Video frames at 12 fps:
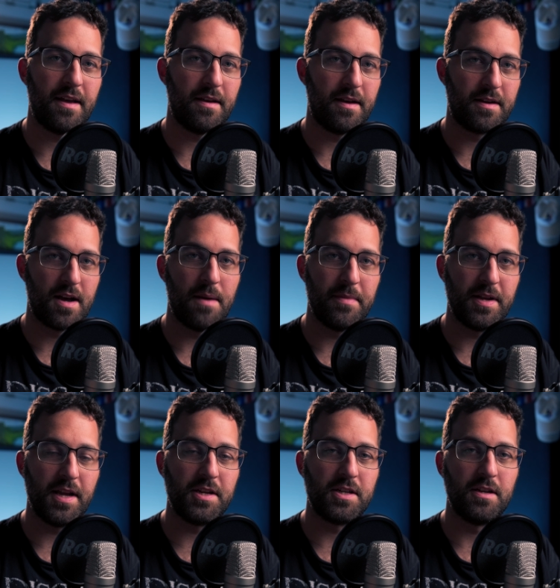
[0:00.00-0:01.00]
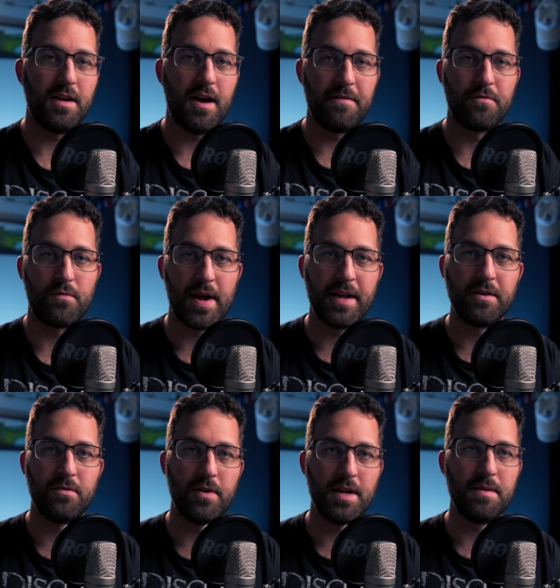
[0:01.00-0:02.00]
a combination of
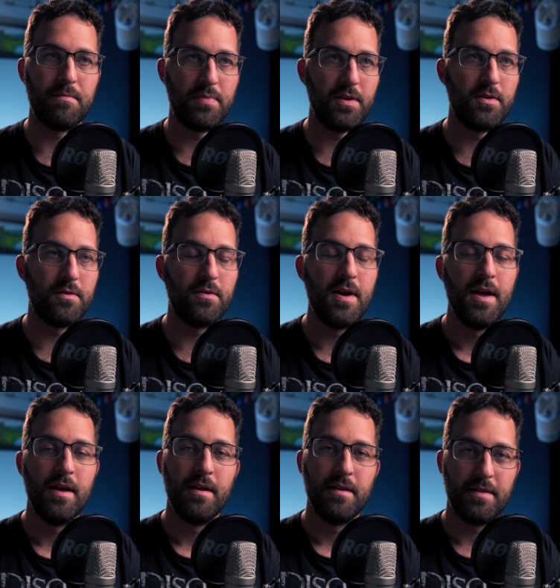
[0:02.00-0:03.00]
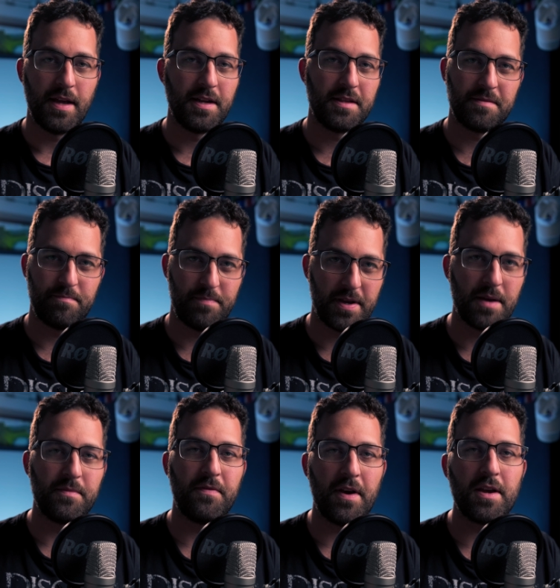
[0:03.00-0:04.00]
red, green, and blue, then it
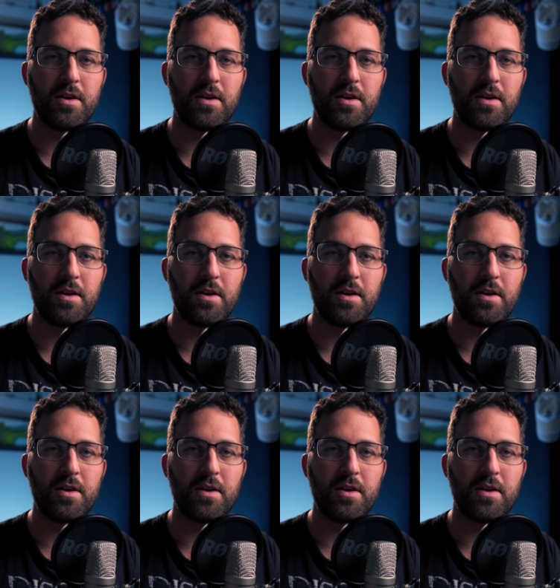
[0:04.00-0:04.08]
becomes very